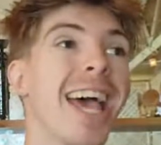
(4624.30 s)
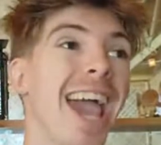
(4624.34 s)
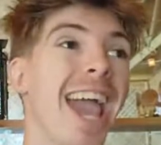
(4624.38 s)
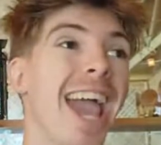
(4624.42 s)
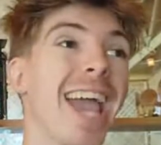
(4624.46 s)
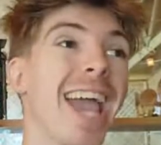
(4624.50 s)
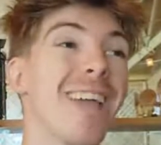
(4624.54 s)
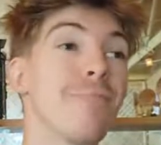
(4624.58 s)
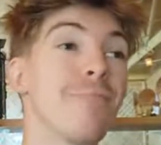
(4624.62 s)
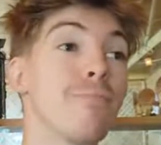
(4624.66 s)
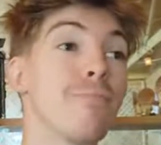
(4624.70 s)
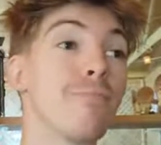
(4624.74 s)

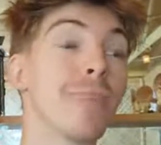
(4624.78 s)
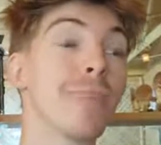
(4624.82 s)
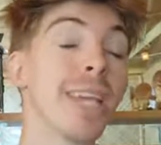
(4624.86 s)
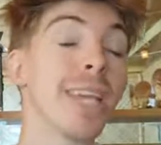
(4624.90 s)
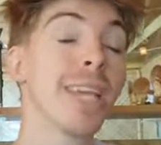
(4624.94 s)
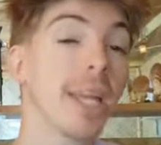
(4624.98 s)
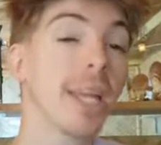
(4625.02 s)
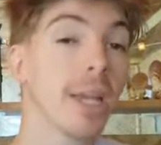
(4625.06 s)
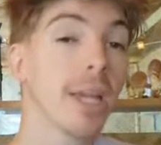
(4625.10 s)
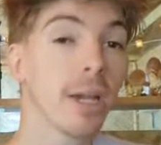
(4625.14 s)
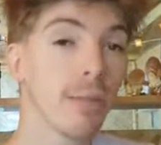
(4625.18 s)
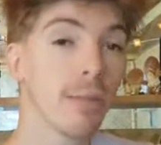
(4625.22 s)
a
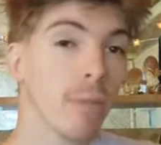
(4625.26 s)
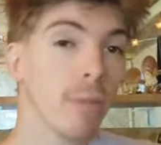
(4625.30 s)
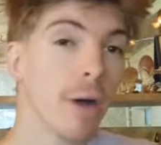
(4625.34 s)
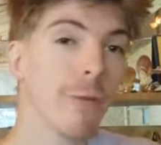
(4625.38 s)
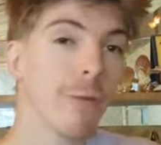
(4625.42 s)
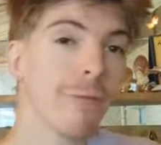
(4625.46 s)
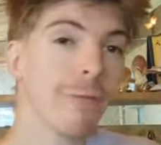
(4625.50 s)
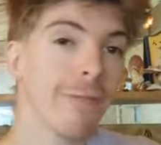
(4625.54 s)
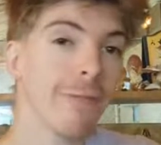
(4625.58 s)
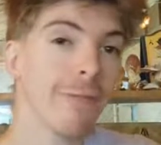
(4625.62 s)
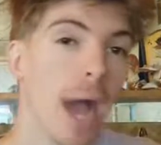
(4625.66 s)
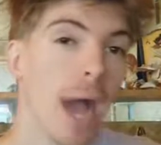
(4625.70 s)
medium
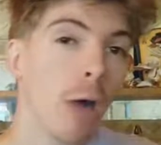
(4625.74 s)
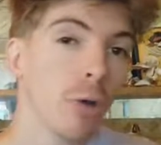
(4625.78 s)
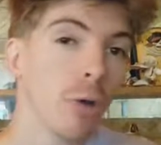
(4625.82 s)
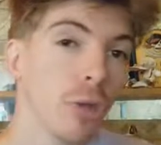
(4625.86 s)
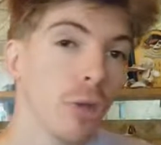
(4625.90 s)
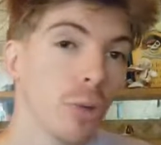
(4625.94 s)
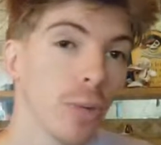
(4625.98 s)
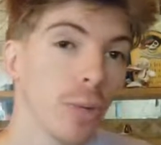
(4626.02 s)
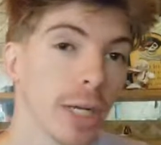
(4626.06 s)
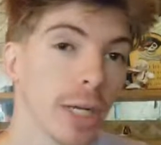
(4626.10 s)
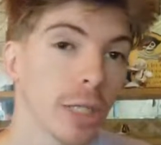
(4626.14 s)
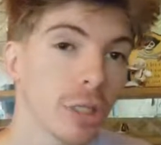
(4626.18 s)
of
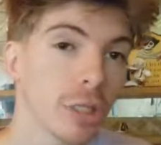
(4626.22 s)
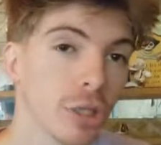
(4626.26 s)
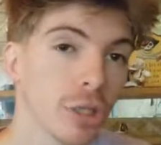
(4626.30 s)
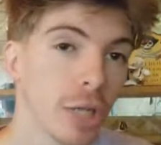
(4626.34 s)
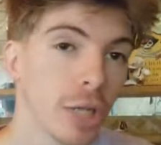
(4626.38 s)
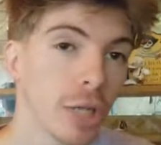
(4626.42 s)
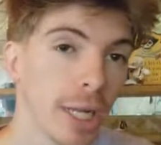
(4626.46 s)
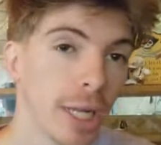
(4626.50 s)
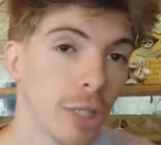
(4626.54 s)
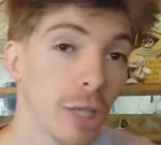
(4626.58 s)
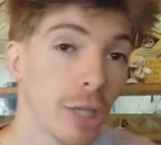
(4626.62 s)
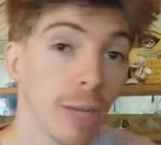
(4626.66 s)
value
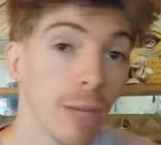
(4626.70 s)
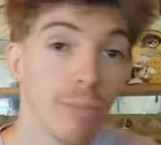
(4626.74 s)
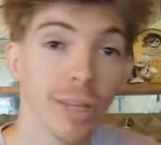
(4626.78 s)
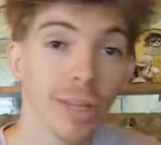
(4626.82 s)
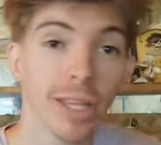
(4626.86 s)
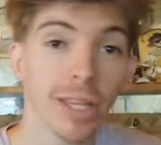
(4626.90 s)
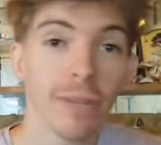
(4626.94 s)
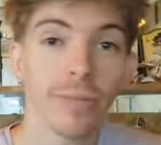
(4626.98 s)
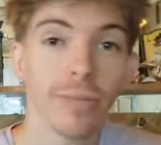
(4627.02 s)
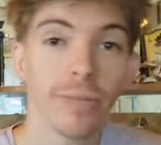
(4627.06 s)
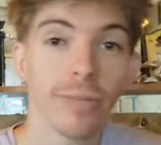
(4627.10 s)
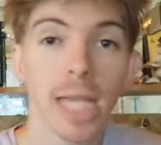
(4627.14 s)
exchange, I
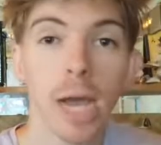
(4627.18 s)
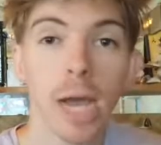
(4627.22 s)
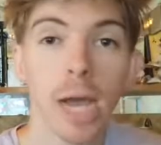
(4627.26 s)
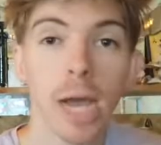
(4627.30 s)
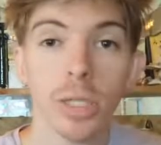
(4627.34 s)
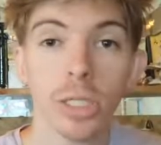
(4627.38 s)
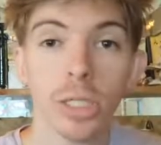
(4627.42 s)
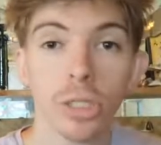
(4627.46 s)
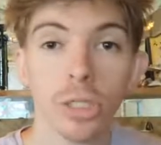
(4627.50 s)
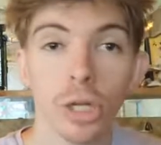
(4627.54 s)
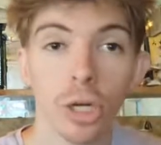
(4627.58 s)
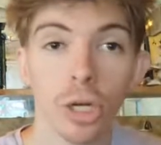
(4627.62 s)
believe is how
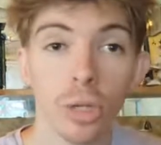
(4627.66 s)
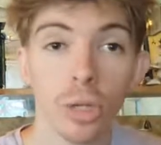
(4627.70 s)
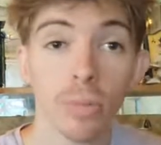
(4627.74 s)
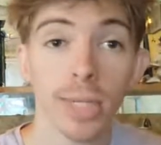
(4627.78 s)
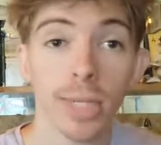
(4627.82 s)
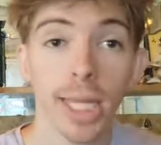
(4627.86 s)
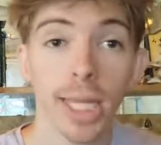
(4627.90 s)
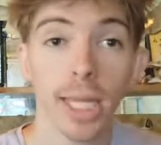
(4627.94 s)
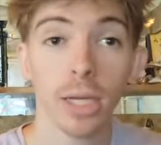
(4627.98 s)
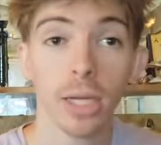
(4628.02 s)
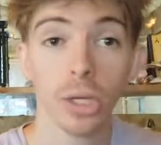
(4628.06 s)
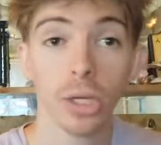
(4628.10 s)
it's termed
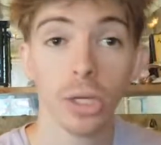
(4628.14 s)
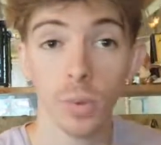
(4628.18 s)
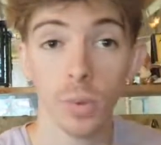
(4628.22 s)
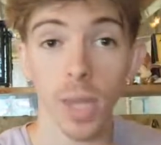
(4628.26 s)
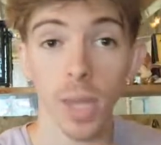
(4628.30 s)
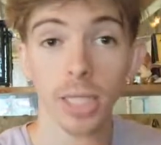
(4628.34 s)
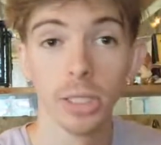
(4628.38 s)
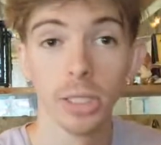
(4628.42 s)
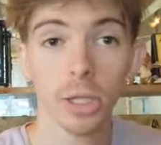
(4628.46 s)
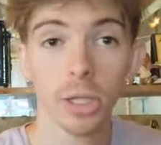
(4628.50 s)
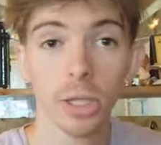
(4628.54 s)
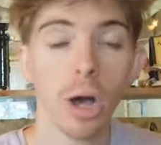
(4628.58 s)
in
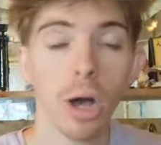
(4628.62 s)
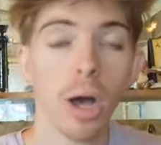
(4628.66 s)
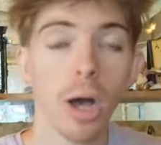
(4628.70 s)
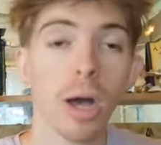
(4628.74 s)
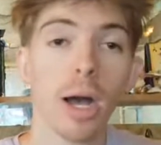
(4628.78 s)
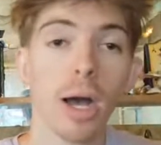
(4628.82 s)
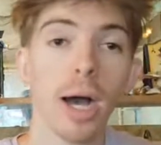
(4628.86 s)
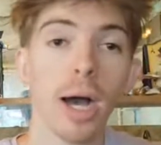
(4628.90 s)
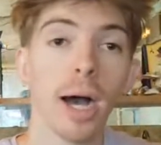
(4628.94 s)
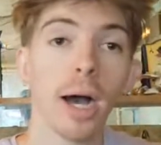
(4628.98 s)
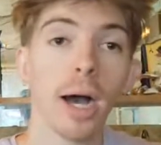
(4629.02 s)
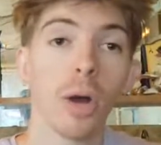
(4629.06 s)
US law,
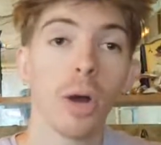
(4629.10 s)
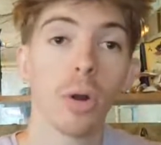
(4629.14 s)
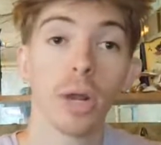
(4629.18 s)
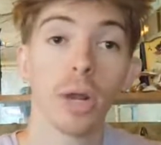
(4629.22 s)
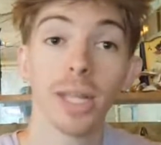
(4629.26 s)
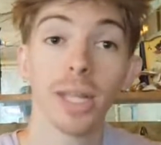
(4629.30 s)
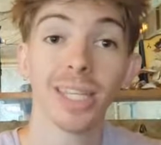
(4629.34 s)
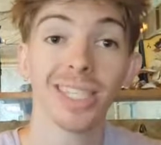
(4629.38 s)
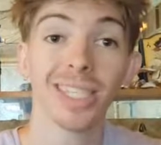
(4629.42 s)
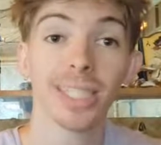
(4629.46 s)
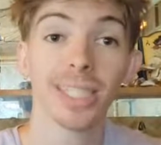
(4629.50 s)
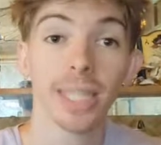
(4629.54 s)
uh, or at
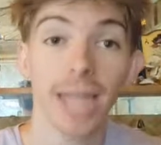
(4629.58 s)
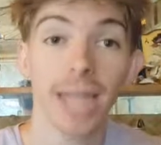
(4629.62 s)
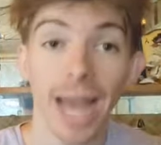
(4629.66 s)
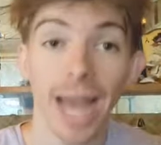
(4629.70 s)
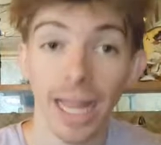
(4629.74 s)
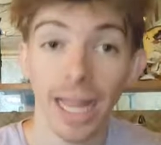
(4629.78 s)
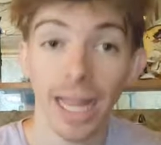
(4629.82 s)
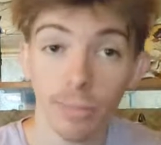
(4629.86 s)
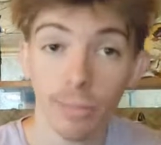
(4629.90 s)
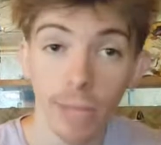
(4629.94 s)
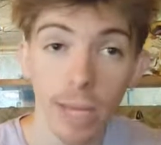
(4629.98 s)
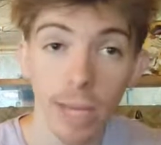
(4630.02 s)
least in
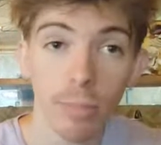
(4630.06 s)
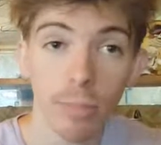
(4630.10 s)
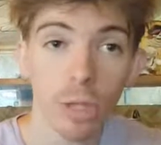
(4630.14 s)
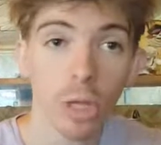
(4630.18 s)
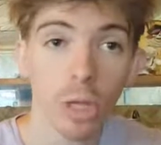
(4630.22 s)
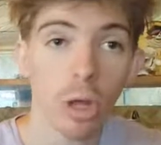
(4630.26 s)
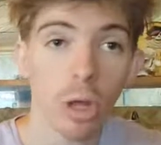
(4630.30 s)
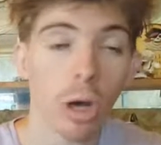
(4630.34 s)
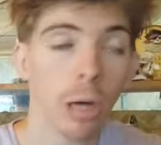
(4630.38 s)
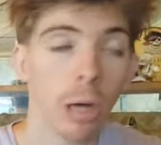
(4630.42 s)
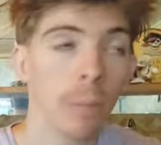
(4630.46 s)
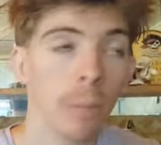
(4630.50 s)
Alabama
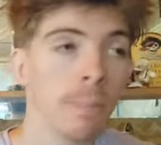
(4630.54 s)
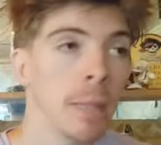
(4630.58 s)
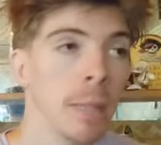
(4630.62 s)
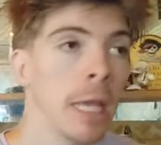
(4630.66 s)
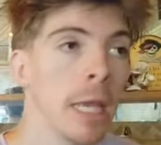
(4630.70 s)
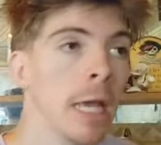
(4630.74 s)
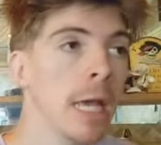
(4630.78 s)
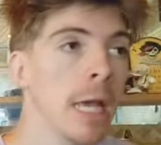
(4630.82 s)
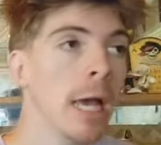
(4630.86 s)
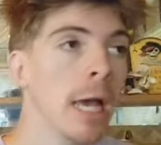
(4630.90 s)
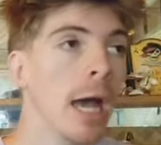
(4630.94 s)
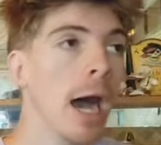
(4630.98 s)
law,
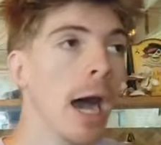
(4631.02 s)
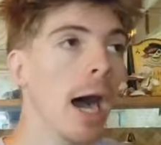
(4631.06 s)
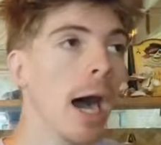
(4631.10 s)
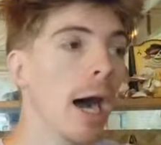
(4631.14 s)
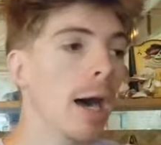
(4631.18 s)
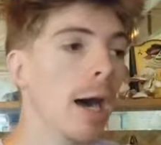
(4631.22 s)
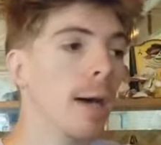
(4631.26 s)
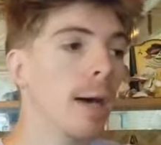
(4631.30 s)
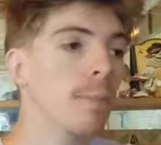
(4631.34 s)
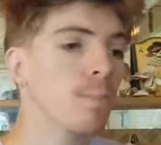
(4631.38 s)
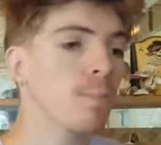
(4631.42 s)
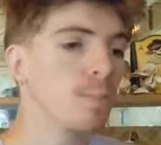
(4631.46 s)

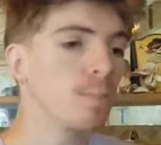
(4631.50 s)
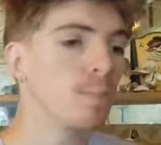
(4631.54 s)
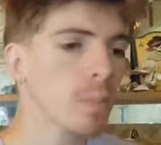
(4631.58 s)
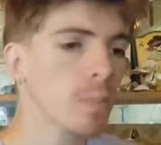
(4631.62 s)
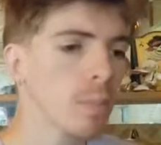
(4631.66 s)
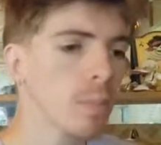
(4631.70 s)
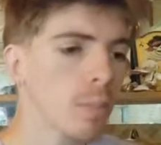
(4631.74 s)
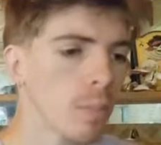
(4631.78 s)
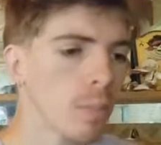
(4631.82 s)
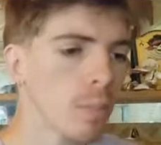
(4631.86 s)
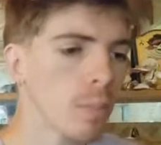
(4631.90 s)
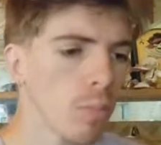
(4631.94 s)
um,
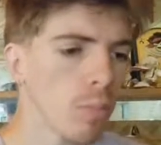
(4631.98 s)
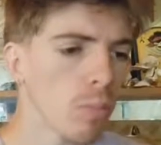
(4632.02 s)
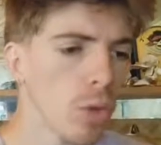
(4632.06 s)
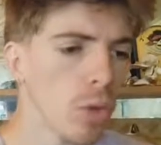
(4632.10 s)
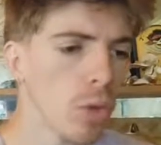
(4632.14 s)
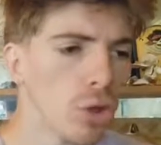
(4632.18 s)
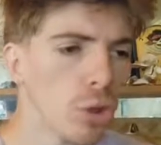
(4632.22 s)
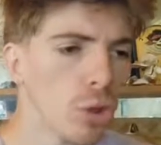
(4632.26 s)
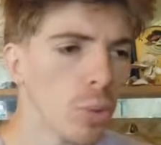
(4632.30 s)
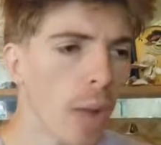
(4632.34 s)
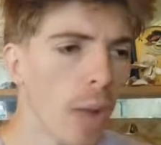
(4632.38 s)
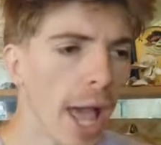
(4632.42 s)

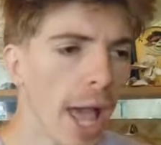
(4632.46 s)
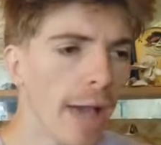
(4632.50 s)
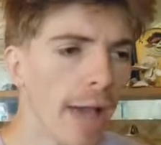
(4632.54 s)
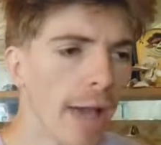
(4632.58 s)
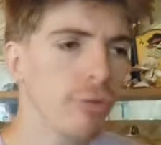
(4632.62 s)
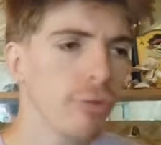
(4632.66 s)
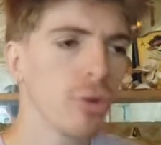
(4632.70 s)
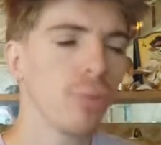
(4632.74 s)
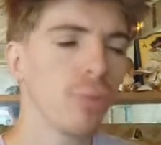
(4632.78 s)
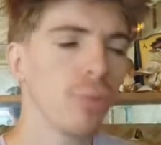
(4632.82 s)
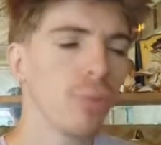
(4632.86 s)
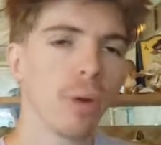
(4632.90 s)
you
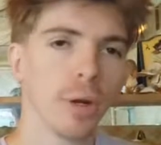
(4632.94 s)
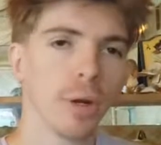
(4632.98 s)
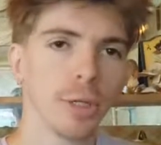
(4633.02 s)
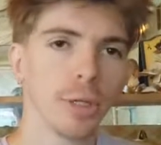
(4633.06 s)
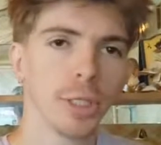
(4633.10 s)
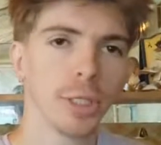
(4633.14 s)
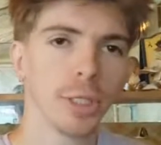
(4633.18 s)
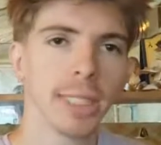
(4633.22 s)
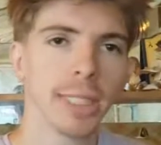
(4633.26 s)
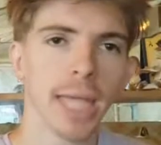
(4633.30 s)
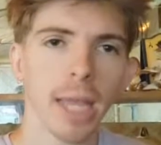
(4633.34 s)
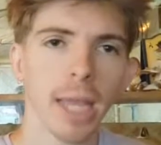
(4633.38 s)
have to
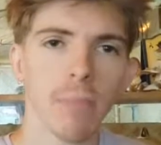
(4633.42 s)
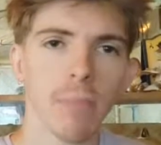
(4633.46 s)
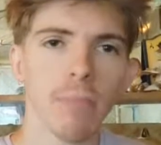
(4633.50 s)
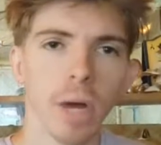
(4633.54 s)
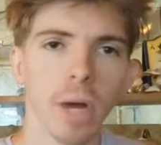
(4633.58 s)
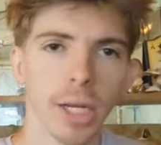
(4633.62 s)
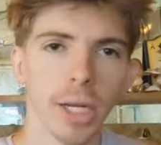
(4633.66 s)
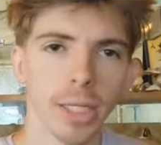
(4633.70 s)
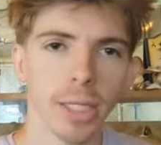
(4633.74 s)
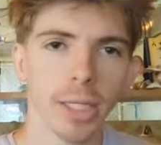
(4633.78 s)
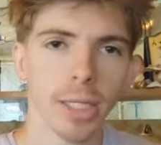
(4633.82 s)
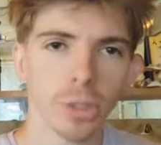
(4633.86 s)
purchase a
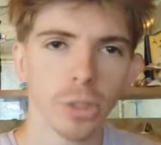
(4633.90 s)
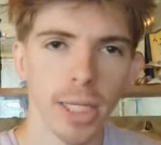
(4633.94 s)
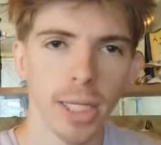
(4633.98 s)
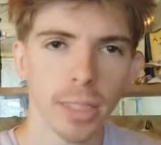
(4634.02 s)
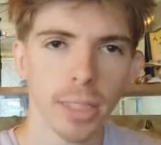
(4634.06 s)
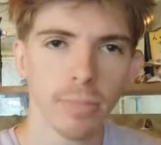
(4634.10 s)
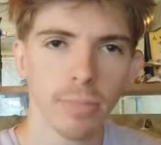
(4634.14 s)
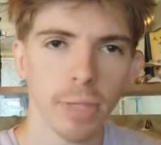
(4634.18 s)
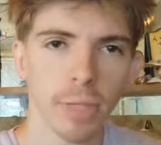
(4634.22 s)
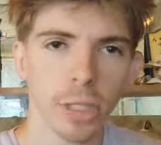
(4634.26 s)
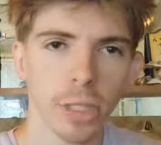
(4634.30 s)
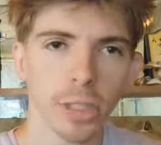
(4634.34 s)
money
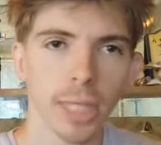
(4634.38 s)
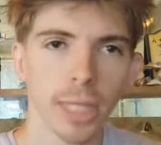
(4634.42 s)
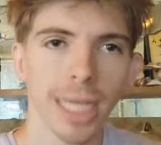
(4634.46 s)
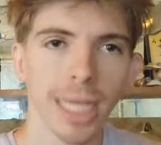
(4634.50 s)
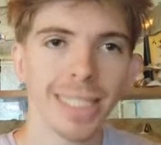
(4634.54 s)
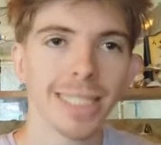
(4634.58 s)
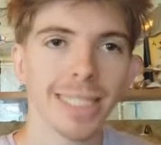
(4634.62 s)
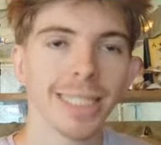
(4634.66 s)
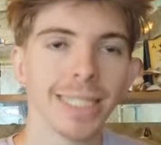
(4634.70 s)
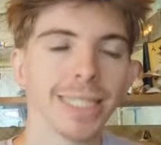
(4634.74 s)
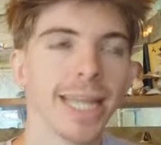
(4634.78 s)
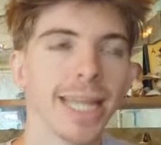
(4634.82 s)
transmitter's license.